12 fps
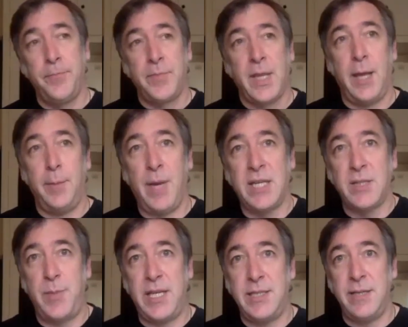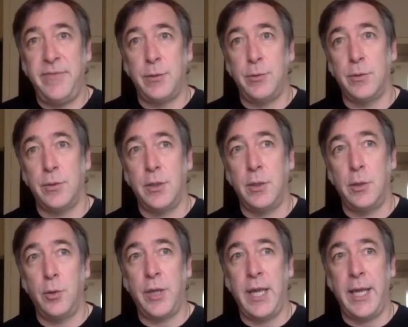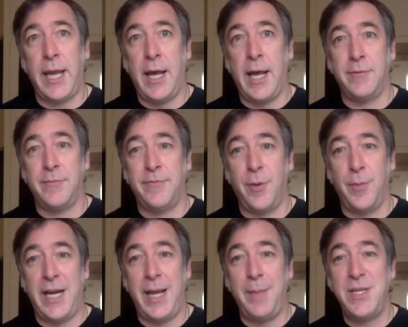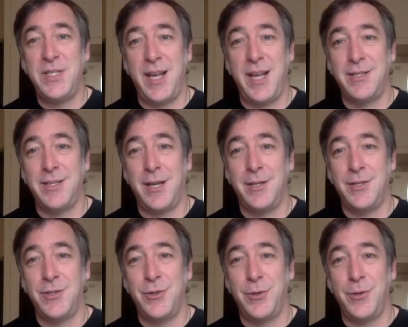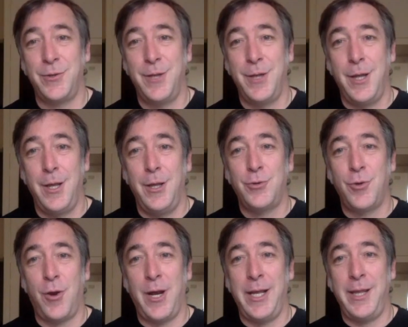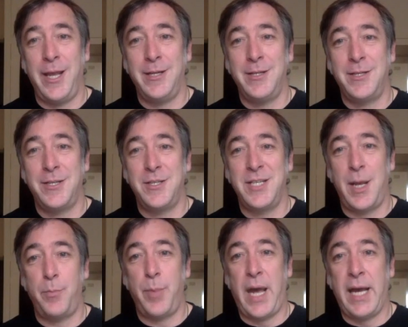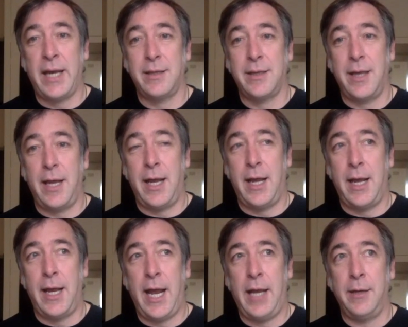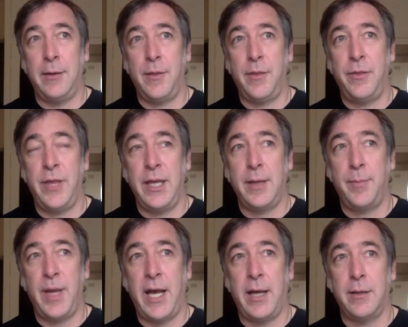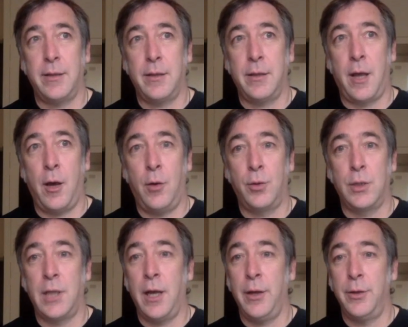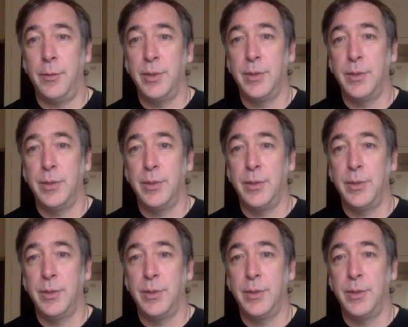It must be difficult looking out from an epicenter to try then to step back and think about the whole globe.